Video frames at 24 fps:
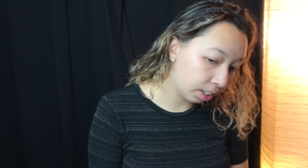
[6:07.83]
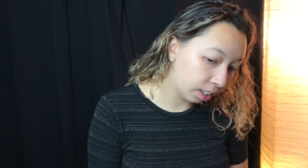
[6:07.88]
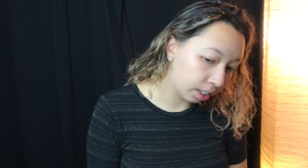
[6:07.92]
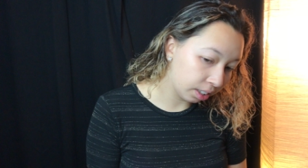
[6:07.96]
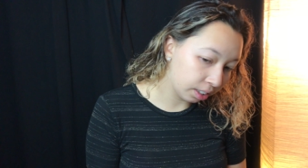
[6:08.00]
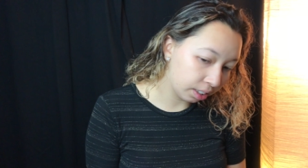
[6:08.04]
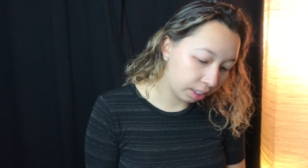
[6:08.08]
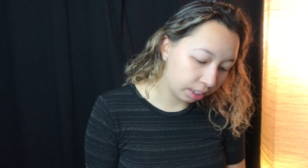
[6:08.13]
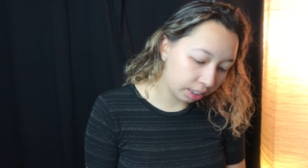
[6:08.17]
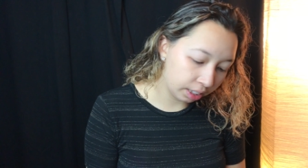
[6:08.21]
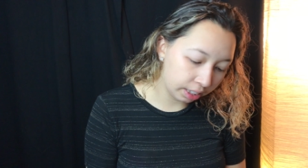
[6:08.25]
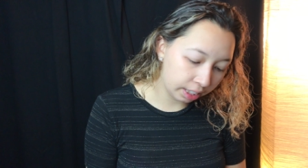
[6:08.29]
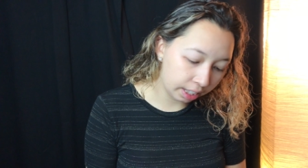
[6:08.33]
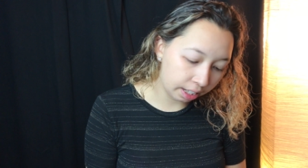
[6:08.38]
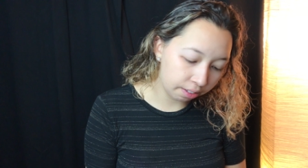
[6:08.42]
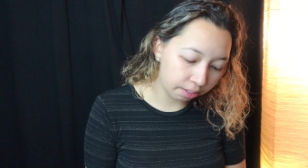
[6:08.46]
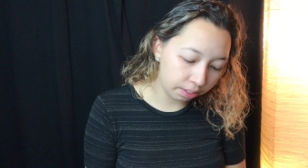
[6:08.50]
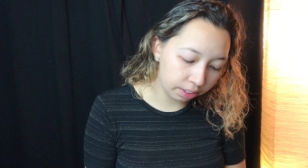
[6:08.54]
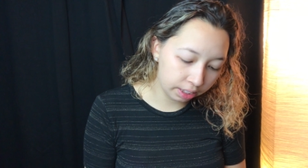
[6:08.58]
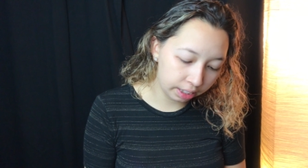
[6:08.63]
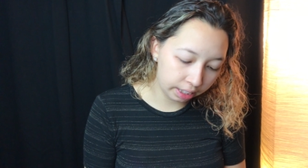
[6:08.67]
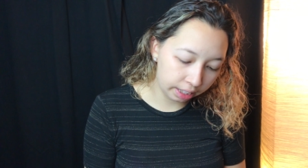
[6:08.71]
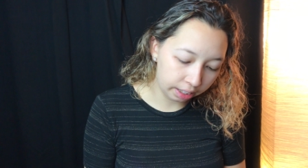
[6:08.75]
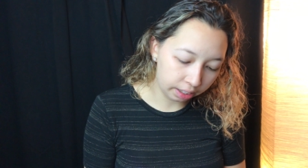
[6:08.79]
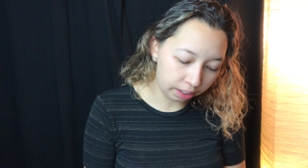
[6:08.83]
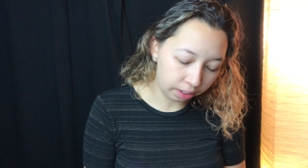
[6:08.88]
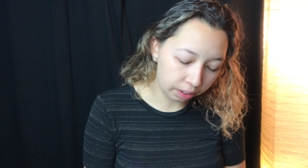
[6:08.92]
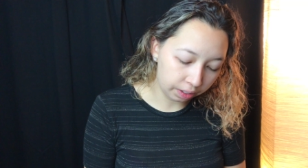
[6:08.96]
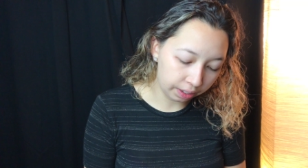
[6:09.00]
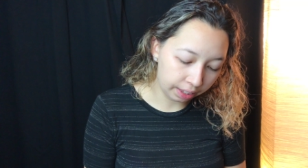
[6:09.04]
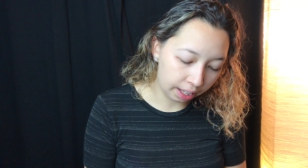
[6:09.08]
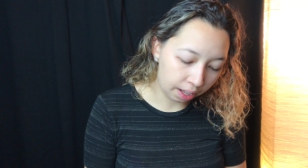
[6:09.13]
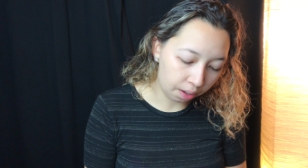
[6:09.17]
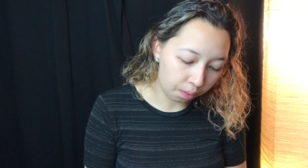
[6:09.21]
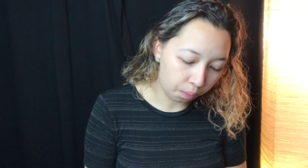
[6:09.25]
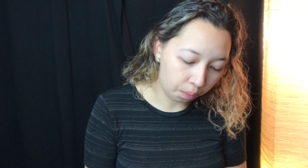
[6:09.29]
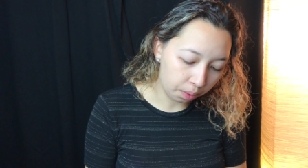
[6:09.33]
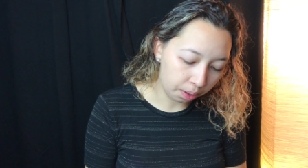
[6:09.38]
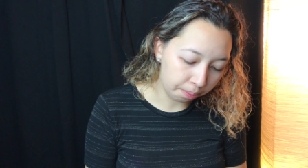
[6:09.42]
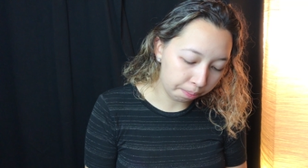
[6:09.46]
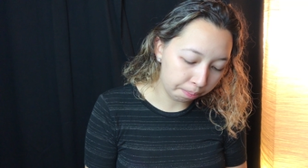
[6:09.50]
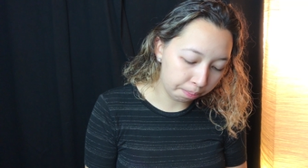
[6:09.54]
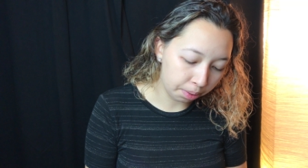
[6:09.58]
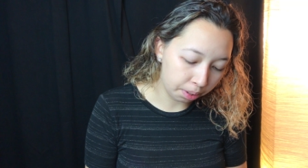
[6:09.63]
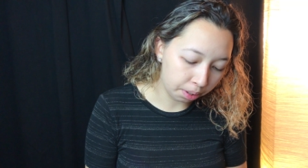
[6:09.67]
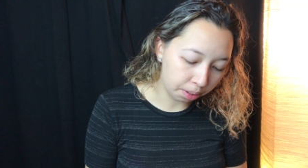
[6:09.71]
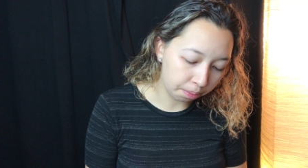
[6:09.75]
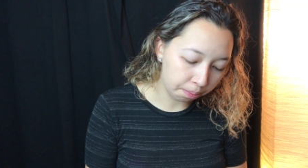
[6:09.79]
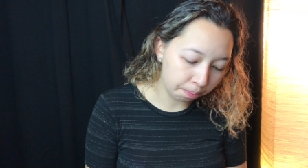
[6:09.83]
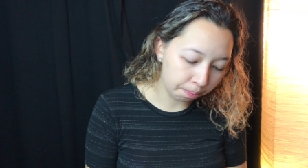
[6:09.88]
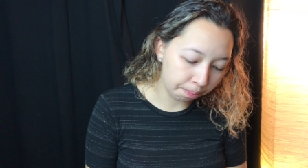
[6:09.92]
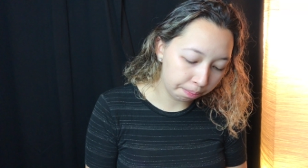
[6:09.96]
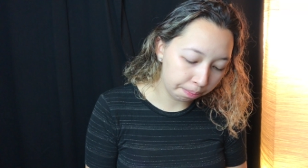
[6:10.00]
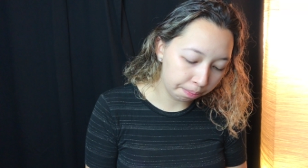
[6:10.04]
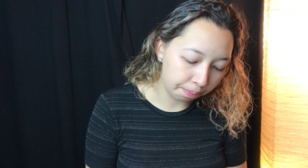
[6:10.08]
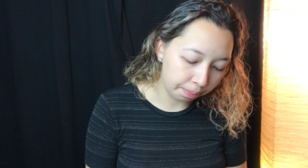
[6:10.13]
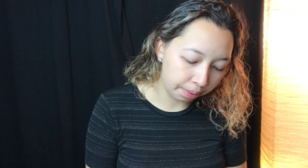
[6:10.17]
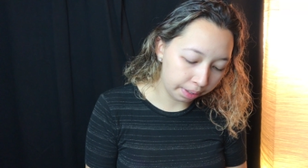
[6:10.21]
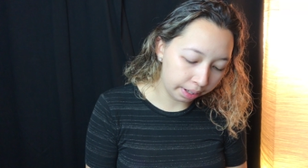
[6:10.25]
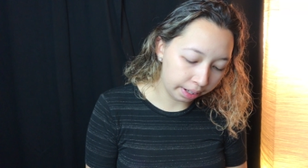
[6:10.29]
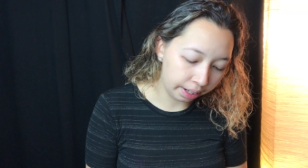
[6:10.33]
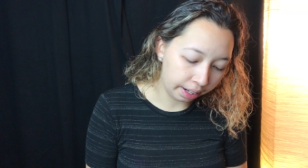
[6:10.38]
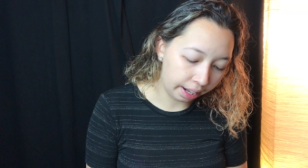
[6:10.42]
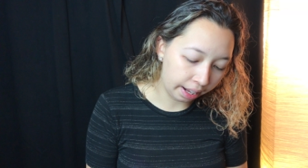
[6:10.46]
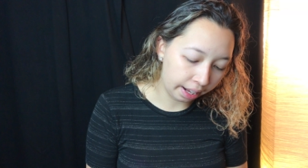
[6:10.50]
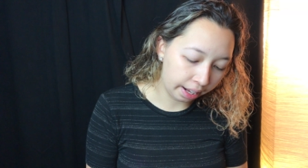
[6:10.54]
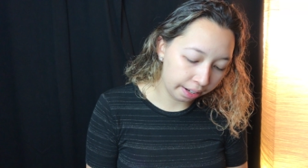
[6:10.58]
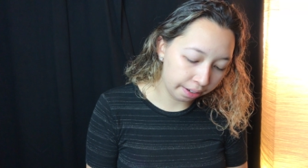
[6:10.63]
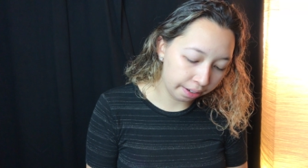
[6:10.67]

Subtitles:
Cause see, that was like that one pump, and